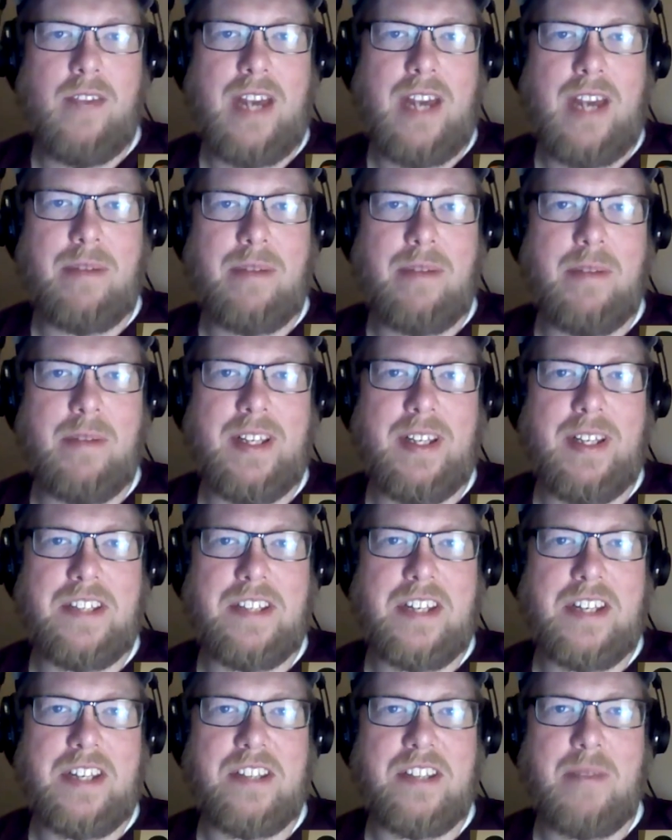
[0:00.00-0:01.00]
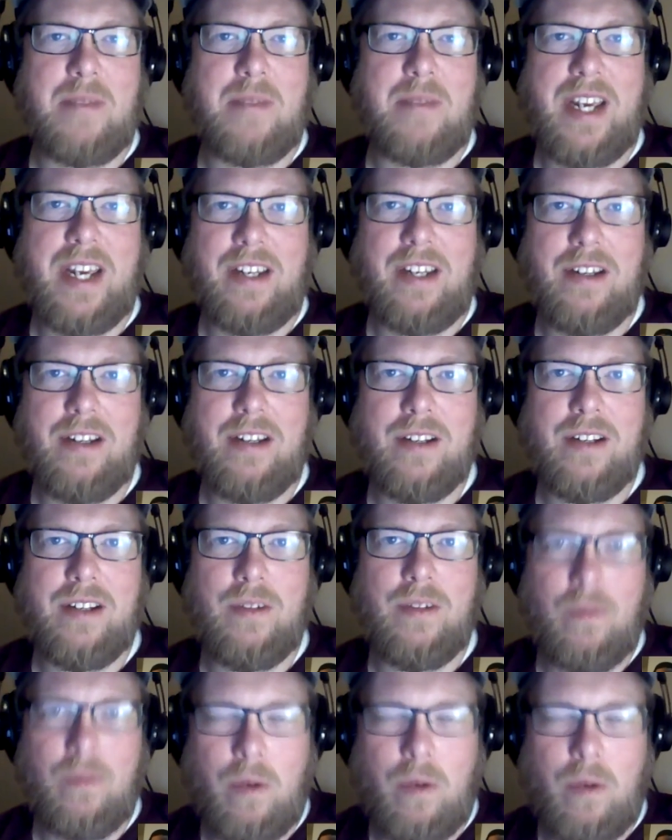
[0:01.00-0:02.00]
you happen to be listening, Spike,
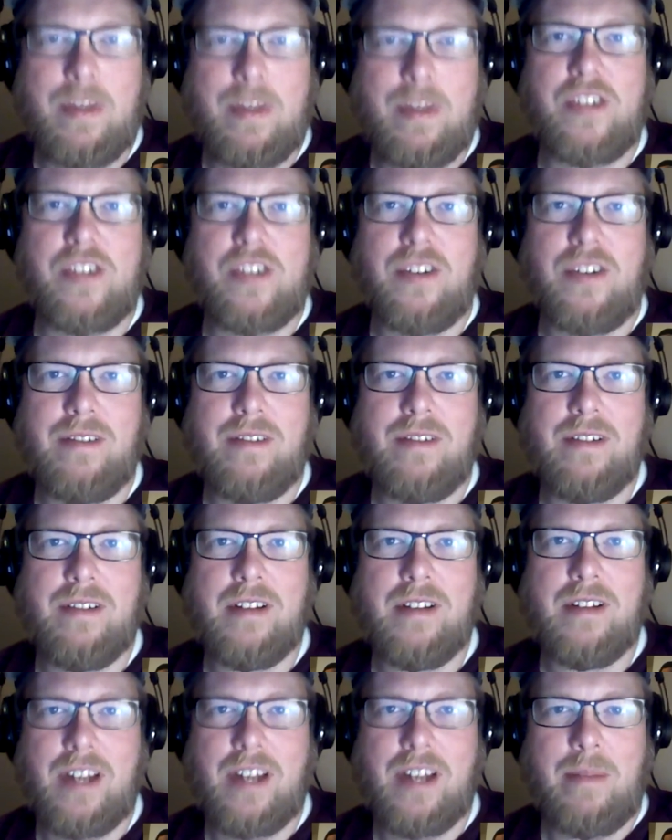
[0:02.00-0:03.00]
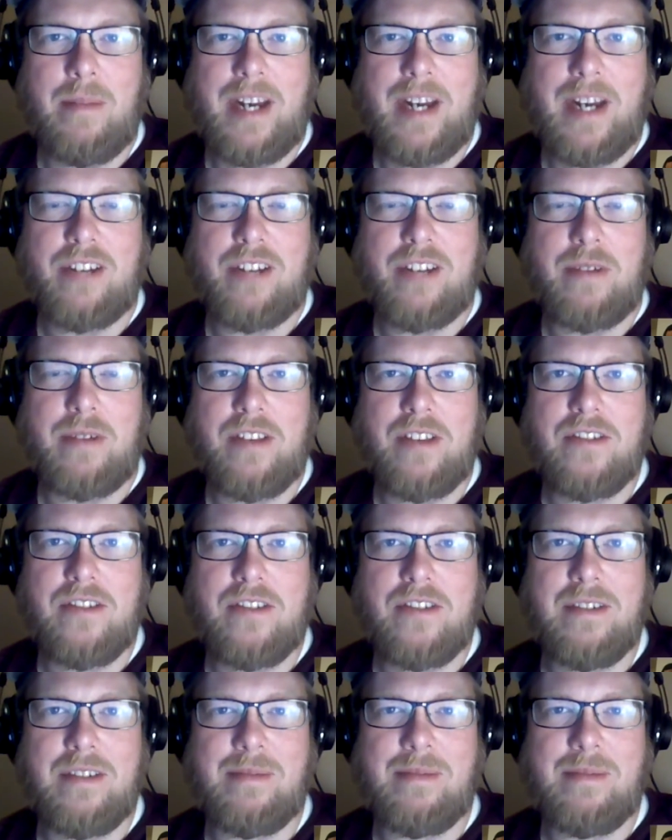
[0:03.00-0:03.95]
we miss you. Come back to us.